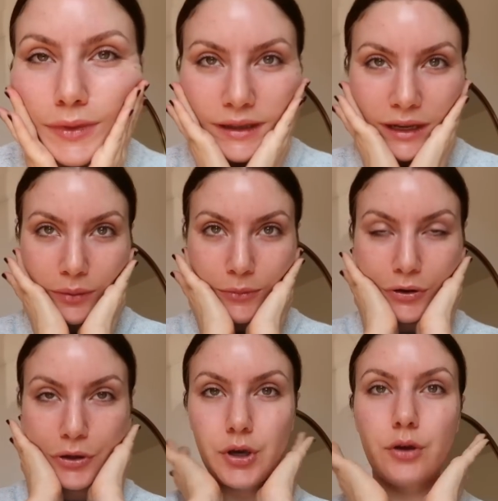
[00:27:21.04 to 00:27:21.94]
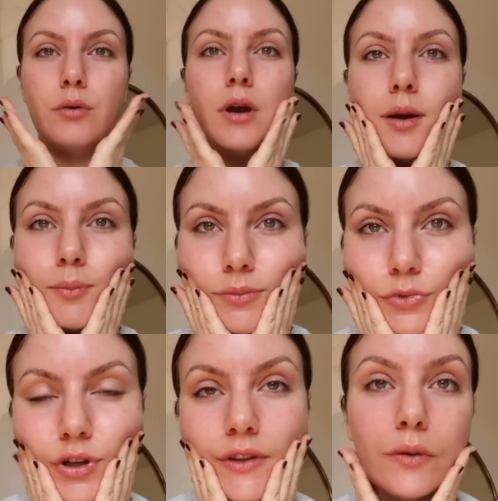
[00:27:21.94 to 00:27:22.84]
And now I'm gonna go
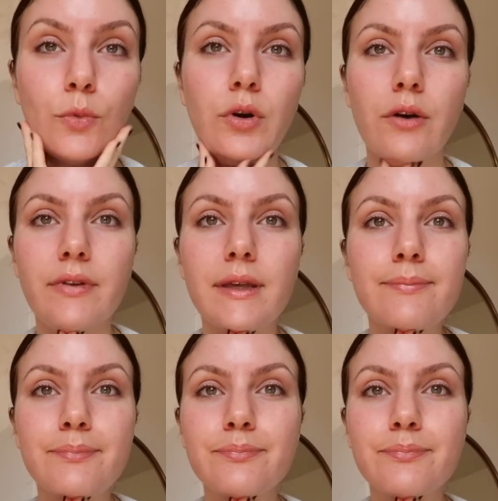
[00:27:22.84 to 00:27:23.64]
drink some more coffee.